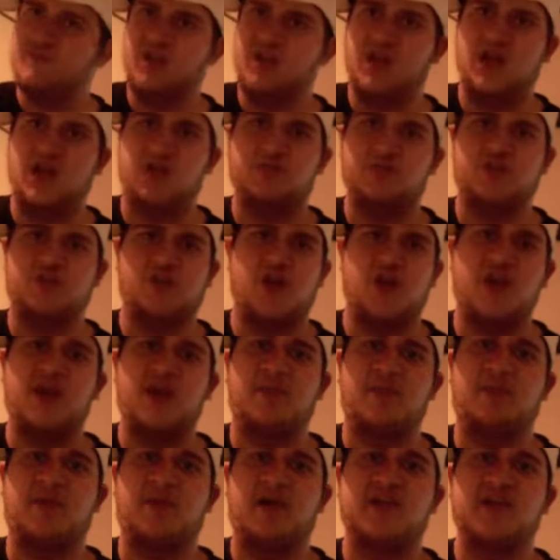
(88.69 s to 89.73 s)
I'm um, trying to
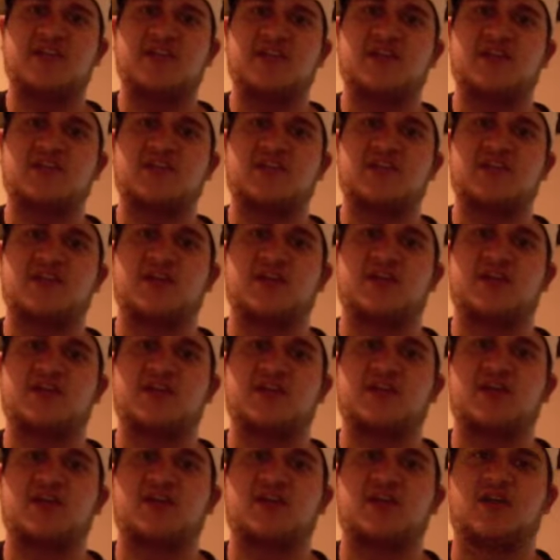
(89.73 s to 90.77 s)
bust an
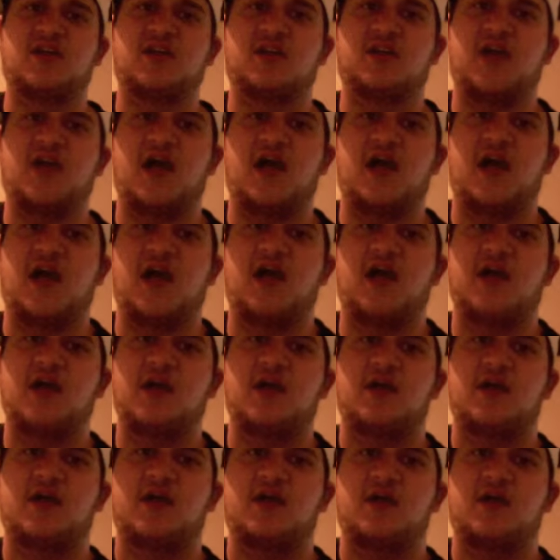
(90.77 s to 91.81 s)
illegal uh,
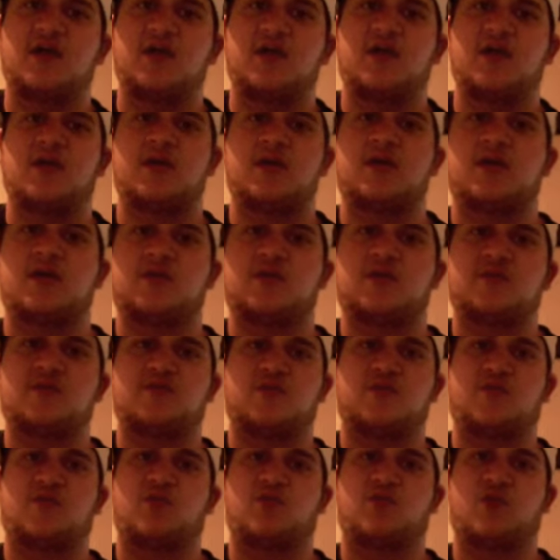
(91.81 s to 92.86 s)

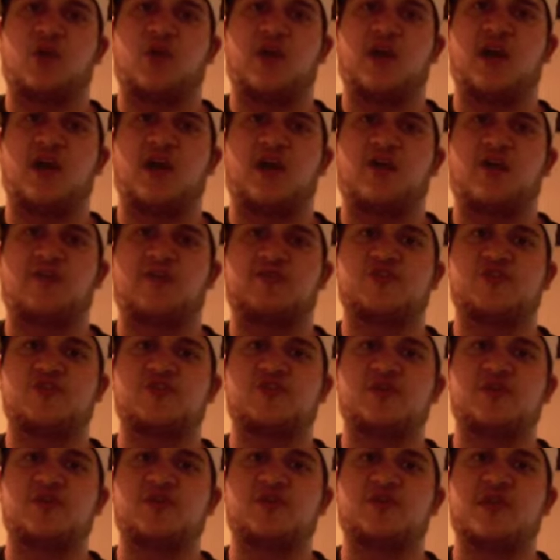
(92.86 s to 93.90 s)
ring of
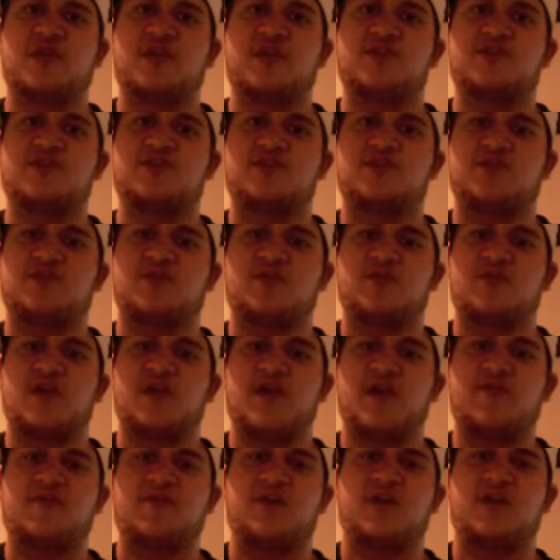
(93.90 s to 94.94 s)
street racers or
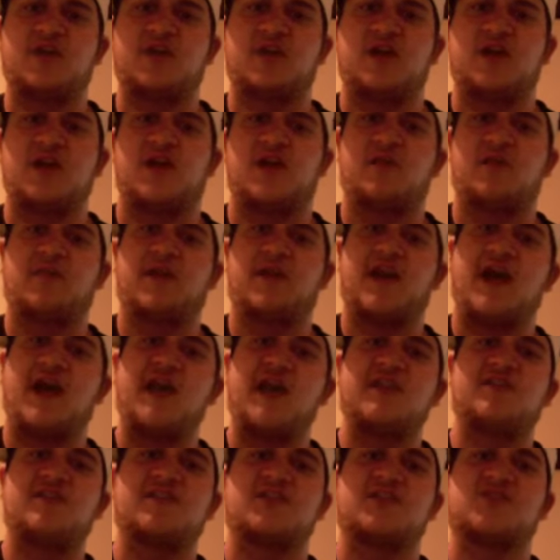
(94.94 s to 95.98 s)
whatever, but not
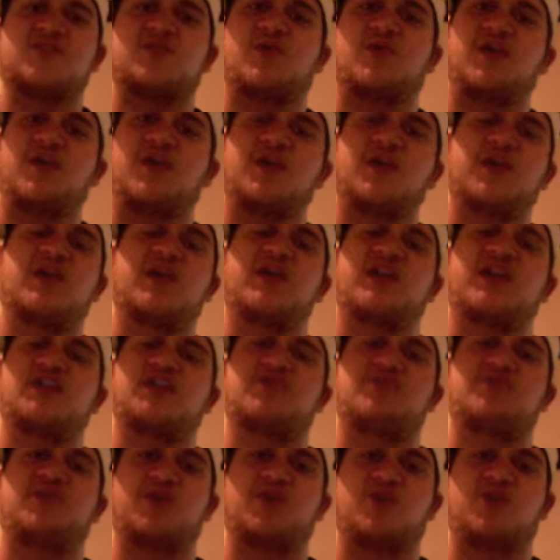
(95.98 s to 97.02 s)
in this one. It's
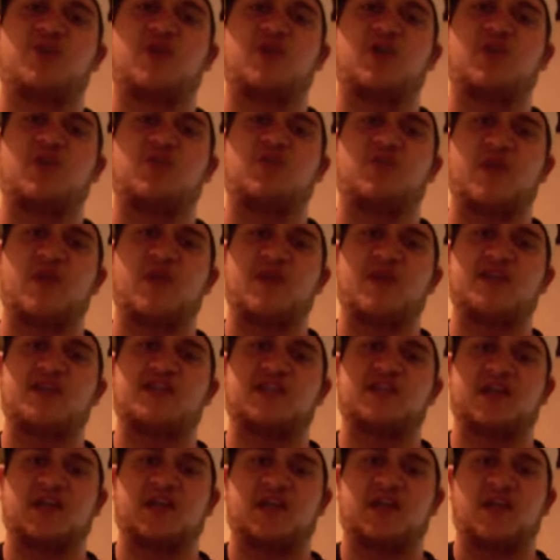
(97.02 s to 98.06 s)
pure
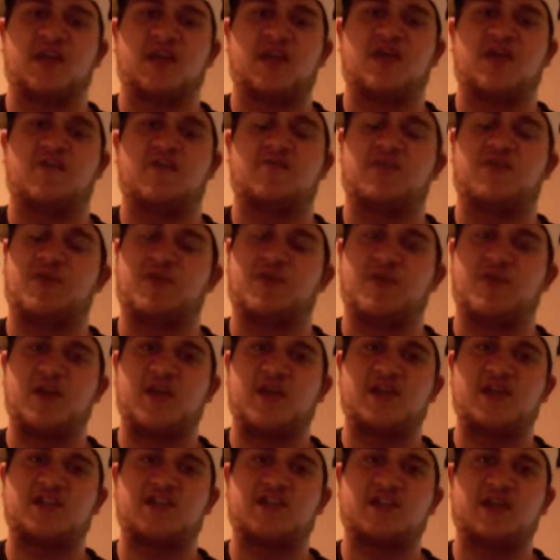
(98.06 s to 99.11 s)
racing. For the
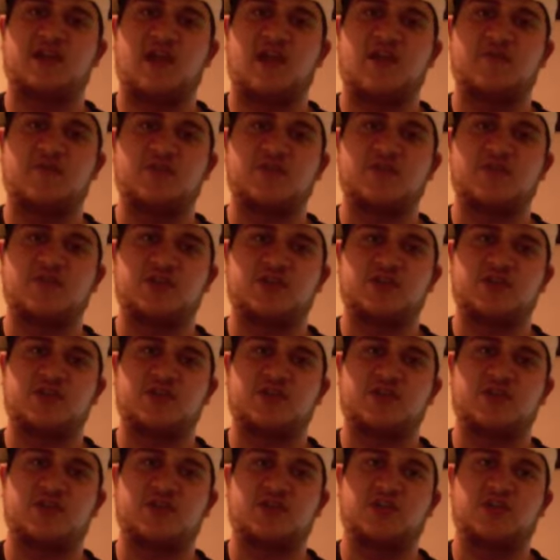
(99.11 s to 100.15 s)
racing lovers,
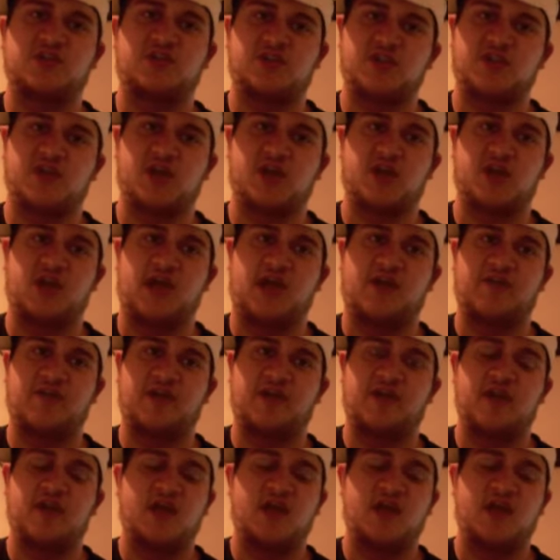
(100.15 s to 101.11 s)
you're going to love it.